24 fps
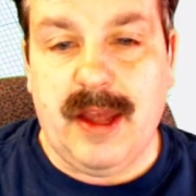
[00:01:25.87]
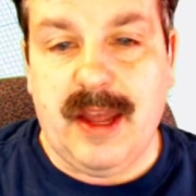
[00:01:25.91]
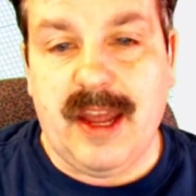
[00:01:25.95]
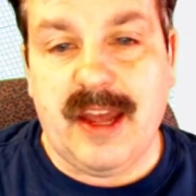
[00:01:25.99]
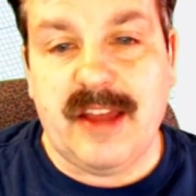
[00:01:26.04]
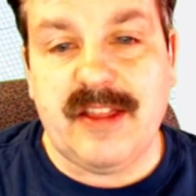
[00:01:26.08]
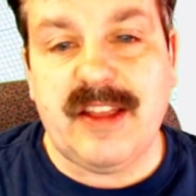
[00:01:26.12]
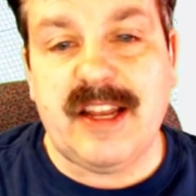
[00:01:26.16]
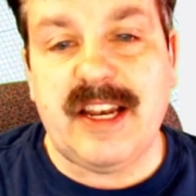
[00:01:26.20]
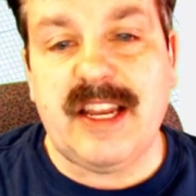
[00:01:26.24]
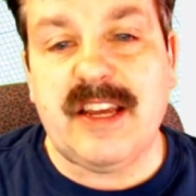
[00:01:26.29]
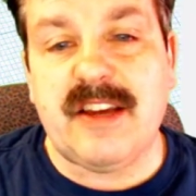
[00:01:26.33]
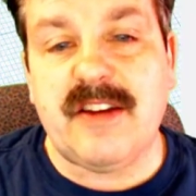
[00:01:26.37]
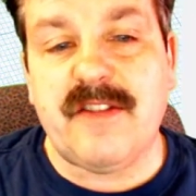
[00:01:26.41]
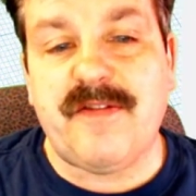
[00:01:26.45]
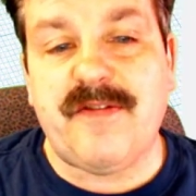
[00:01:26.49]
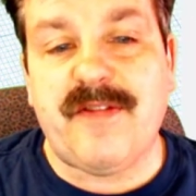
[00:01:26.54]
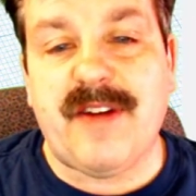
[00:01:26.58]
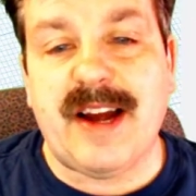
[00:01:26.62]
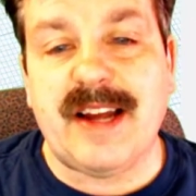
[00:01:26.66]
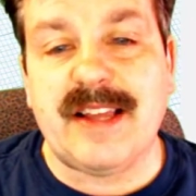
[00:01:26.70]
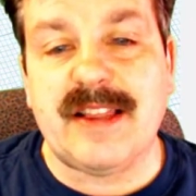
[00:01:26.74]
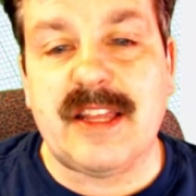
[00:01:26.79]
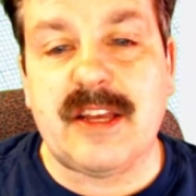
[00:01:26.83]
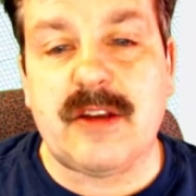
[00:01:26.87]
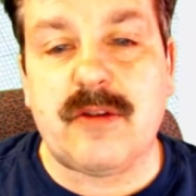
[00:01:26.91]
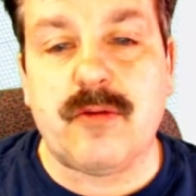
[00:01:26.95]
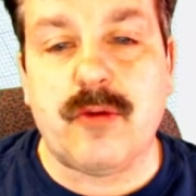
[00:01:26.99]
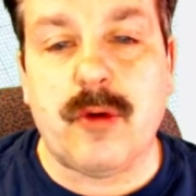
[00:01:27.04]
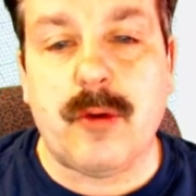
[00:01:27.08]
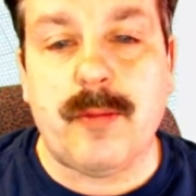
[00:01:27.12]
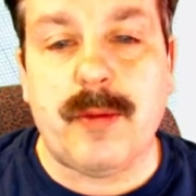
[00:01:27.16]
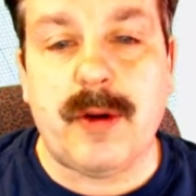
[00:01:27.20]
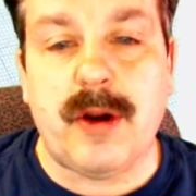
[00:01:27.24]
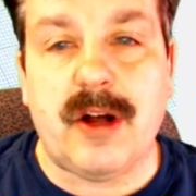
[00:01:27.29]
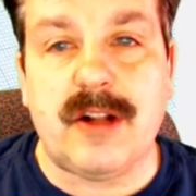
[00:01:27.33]
and then he could finally
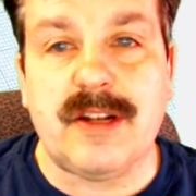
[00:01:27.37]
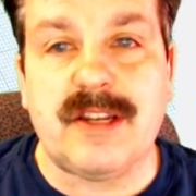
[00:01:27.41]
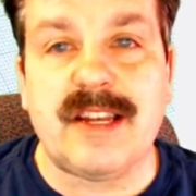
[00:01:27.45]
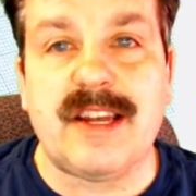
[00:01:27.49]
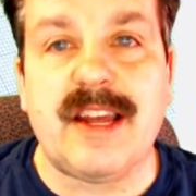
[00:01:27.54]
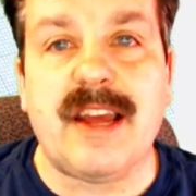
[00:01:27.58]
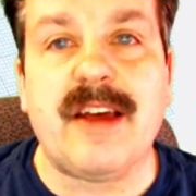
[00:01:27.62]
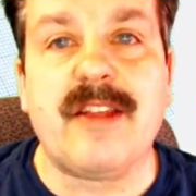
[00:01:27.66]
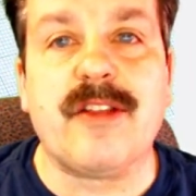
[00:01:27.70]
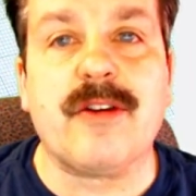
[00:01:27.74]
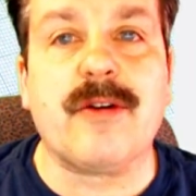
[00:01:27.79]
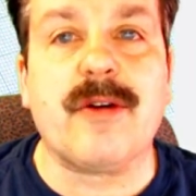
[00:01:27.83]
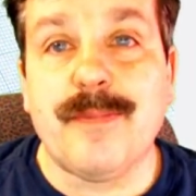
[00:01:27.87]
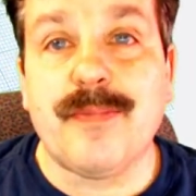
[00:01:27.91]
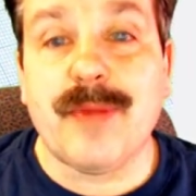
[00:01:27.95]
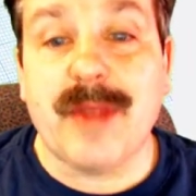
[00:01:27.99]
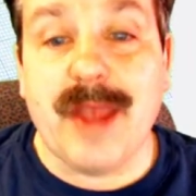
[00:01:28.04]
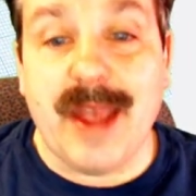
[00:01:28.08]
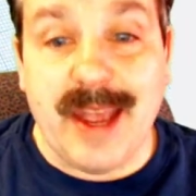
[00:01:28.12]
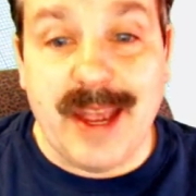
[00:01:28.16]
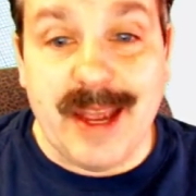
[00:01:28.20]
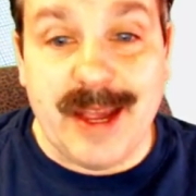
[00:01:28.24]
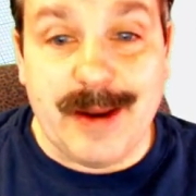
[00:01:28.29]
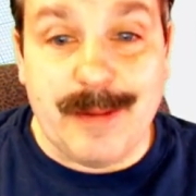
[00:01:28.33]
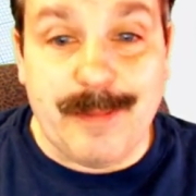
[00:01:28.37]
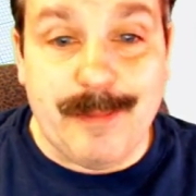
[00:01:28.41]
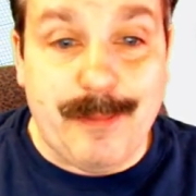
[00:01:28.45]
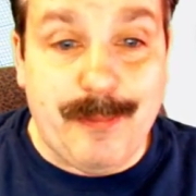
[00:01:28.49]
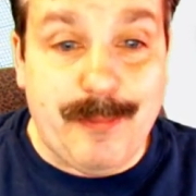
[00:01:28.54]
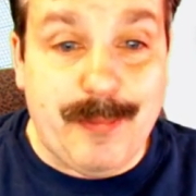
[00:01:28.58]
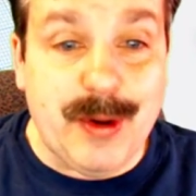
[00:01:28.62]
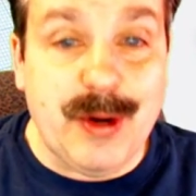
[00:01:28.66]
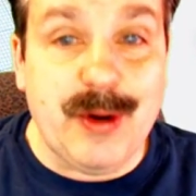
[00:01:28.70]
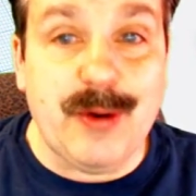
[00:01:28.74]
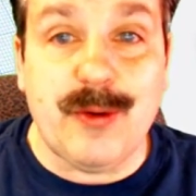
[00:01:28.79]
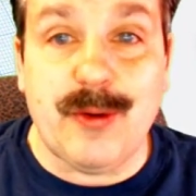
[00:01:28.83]
group it all together
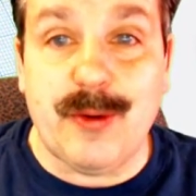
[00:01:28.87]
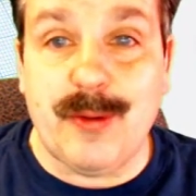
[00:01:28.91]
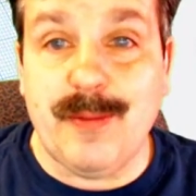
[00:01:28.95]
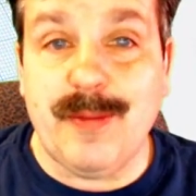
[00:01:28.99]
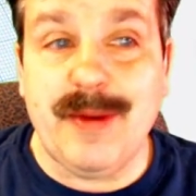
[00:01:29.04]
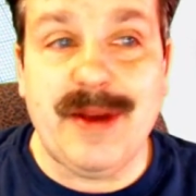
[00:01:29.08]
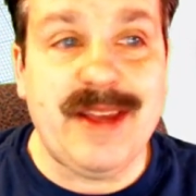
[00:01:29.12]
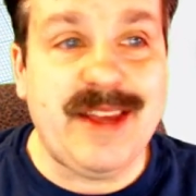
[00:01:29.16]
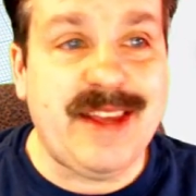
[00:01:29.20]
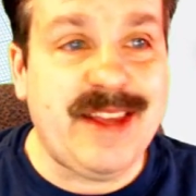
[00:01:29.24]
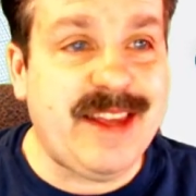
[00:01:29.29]
and boom,